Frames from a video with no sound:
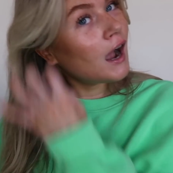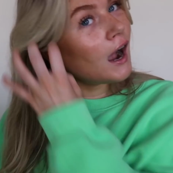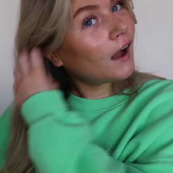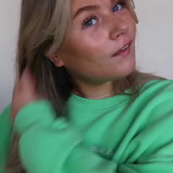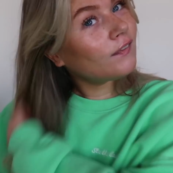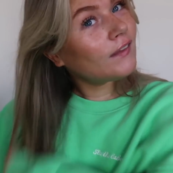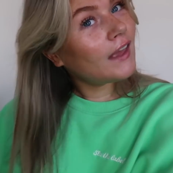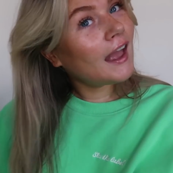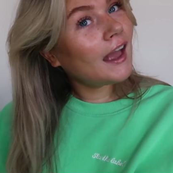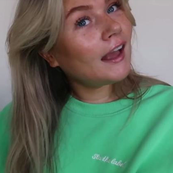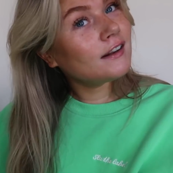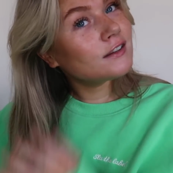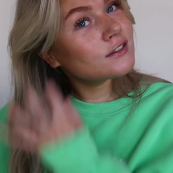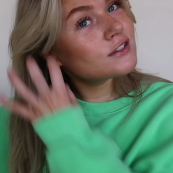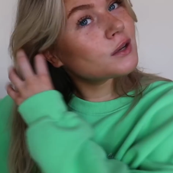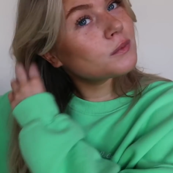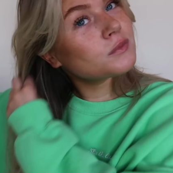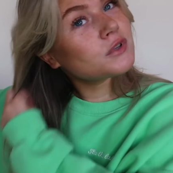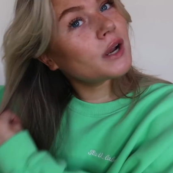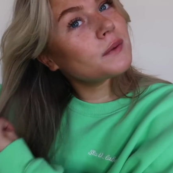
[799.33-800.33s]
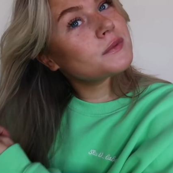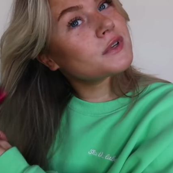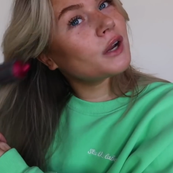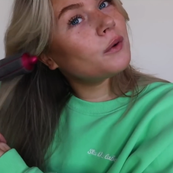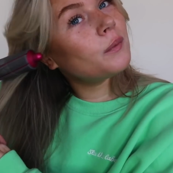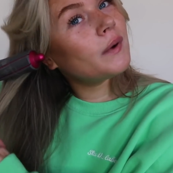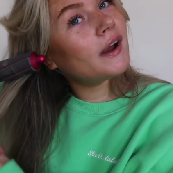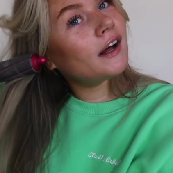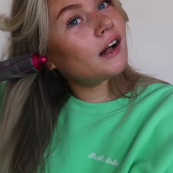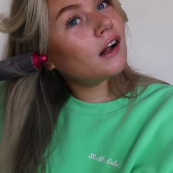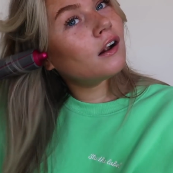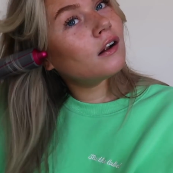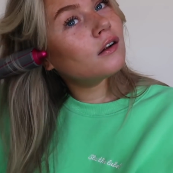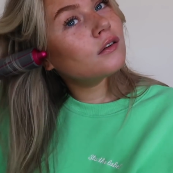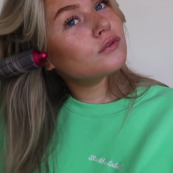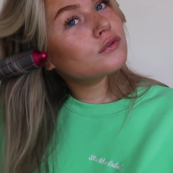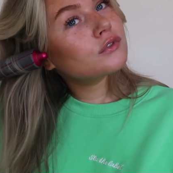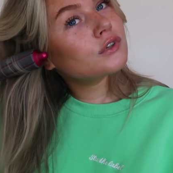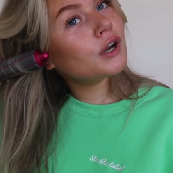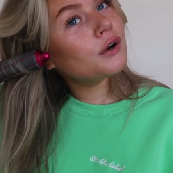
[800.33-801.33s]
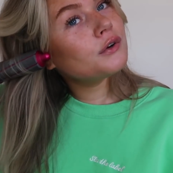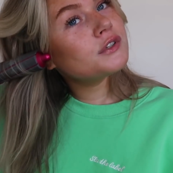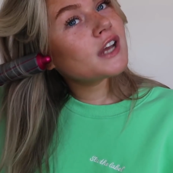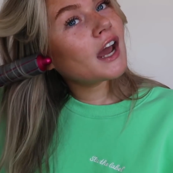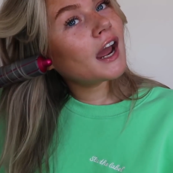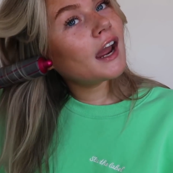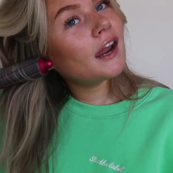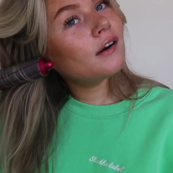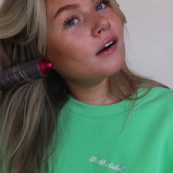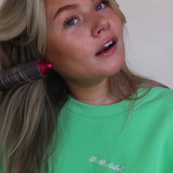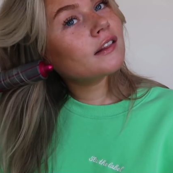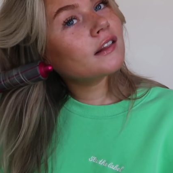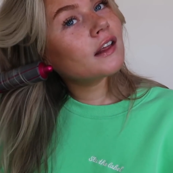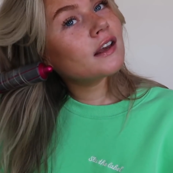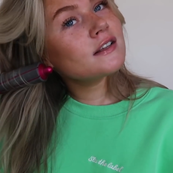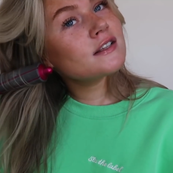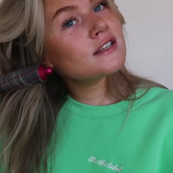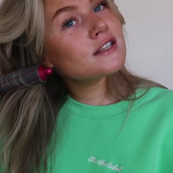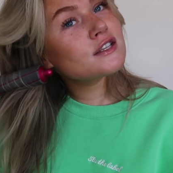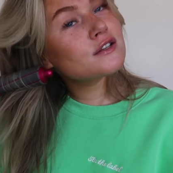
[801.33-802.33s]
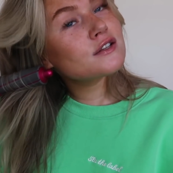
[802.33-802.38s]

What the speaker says: And then sometimes I will go down like this,